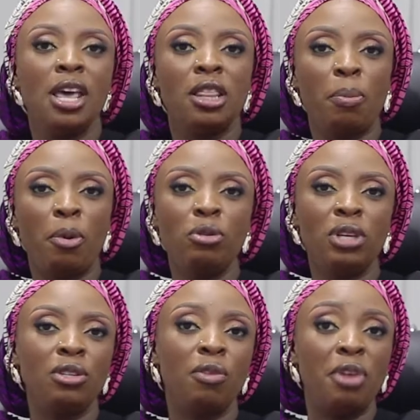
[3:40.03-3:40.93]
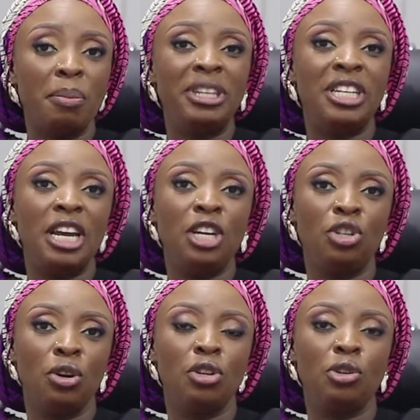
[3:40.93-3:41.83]
The process of
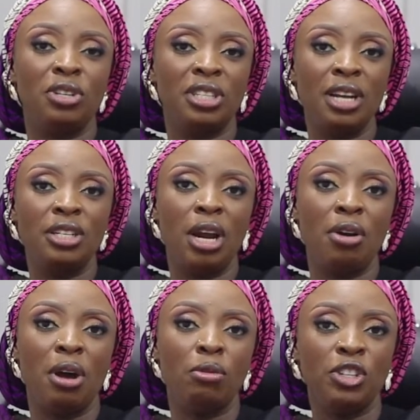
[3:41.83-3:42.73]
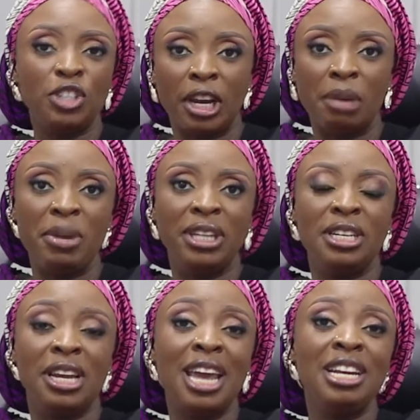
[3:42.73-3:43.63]
remediation should center around
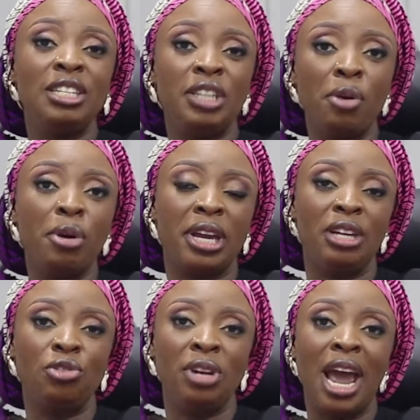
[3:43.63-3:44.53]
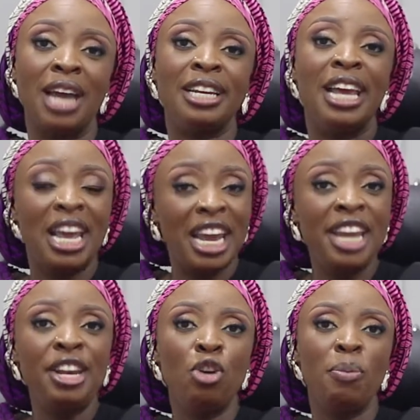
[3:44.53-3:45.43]
checkmating any derogatory and
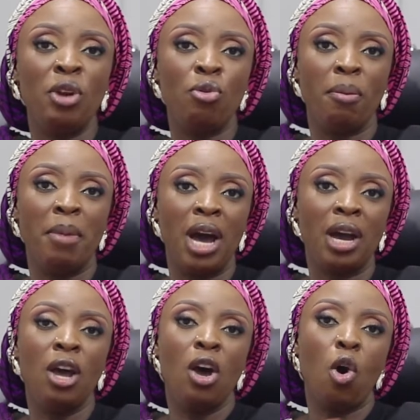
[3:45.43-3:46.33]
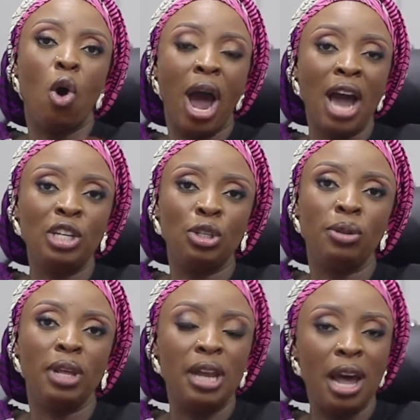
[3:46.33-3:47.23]
inhumane remark or
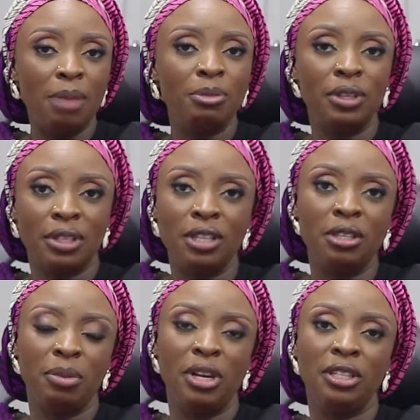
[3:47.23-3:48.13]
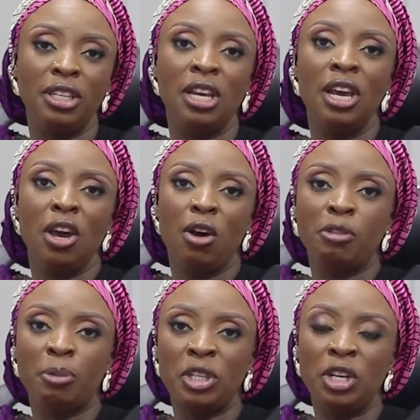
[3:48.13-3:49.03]
action that harms the sensibility of
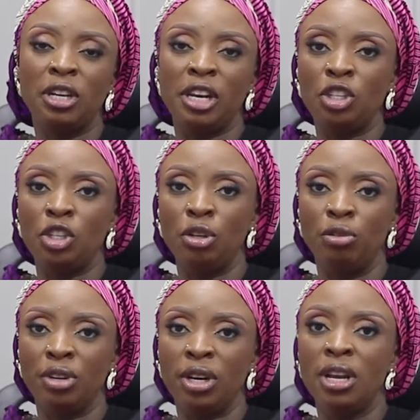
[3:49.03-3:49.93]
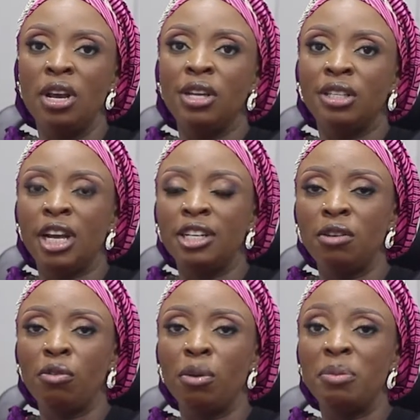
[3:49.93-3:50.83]
special needs children,
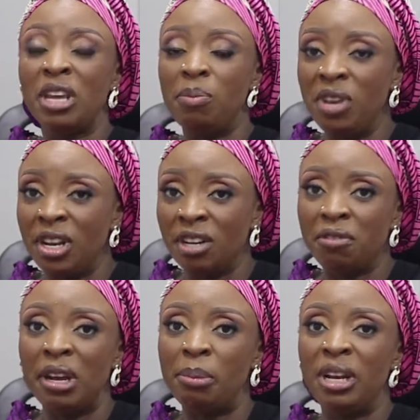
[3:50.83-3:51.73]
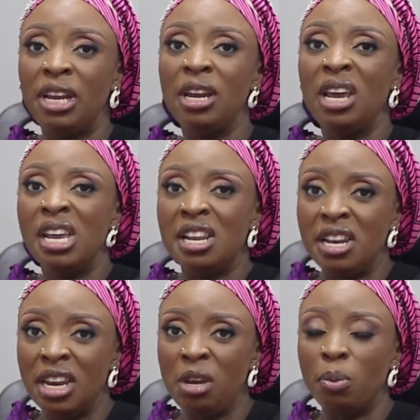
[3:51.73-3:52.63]
starting from the immediate family,
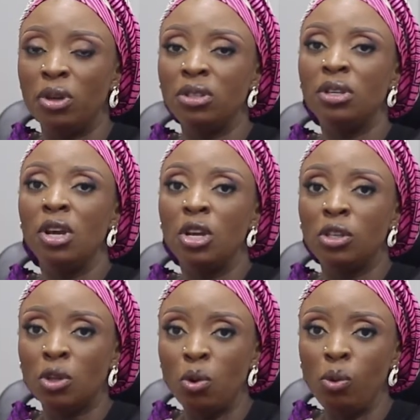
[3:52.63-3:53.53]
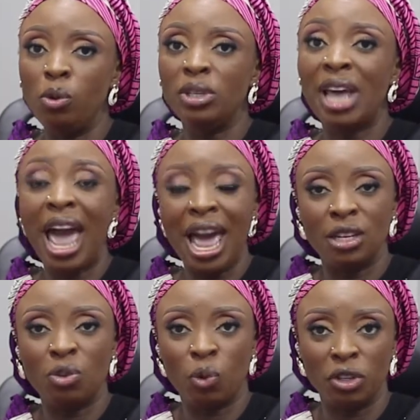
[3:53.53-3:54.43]
neighbors, schools,
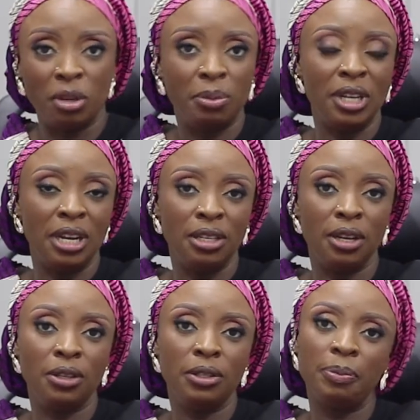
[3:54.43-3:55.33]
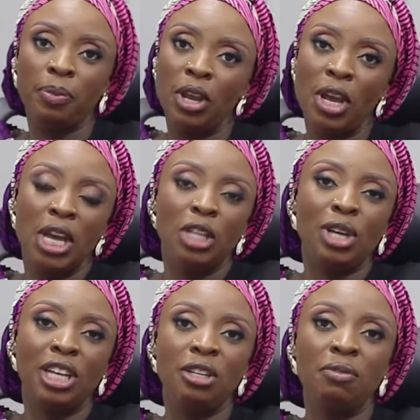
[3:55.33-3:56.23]
and worship centers.
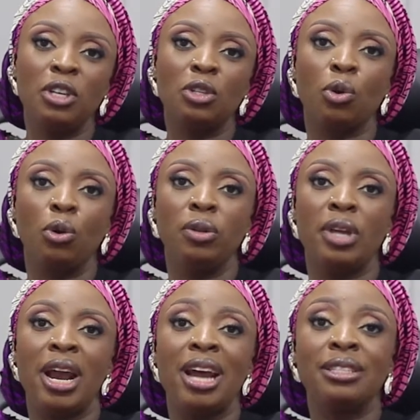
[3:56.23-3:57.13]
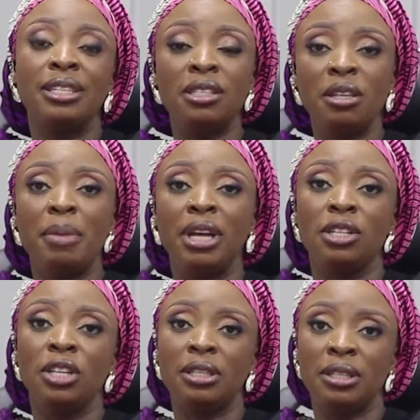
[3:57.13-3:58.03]
To achieve this goal, there are
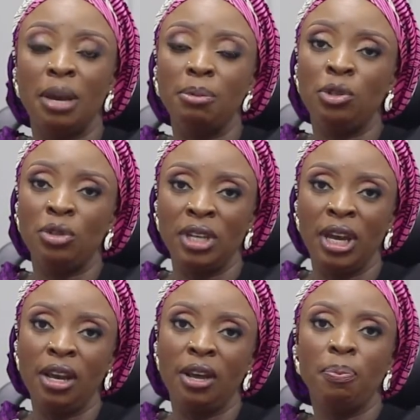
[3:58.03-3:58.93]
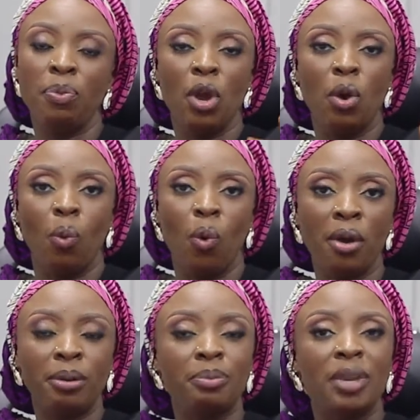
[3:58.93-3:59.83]
systematic steps to take.
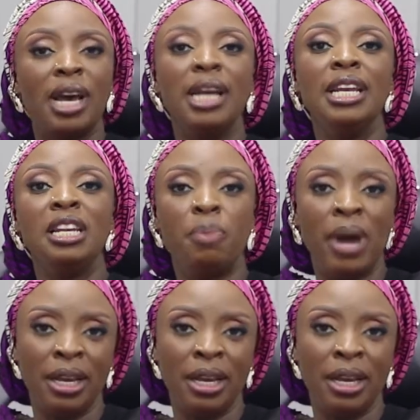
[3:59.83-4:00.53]
1. Lead by